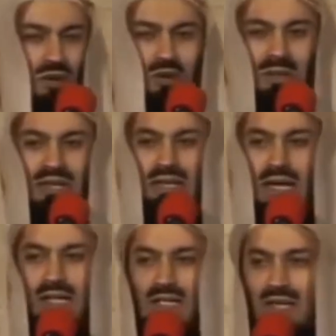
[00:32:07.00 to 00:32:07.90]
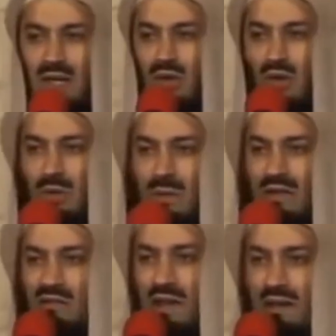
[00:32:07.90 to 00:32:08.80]
were all being nourished. They were all
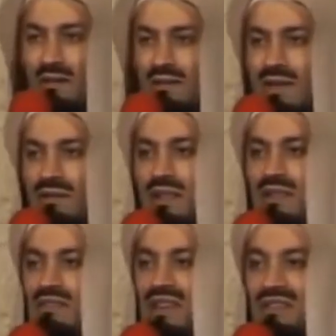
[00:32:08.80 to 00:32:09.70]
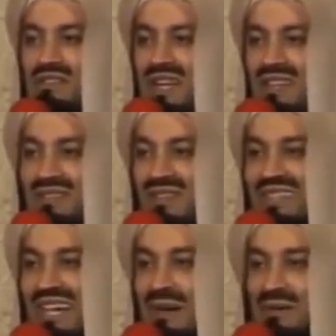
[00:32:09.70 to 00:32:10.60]
being fed, everything free of charge
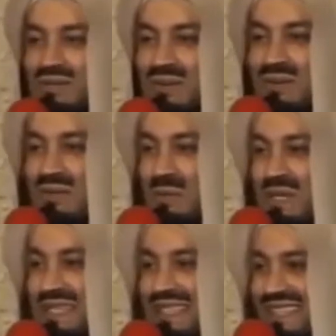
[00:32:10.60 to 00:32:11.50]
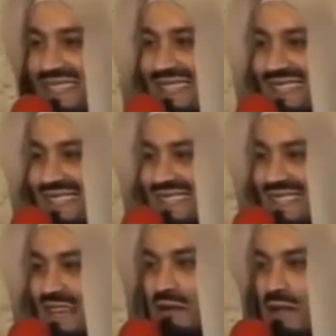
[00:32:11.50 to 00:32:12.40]
on the house, so to speak.
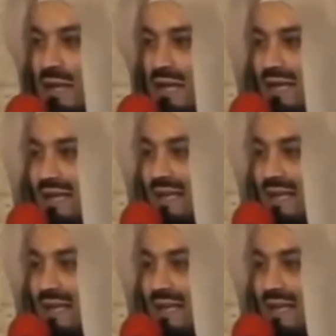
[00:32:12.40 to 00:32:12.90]
Everything.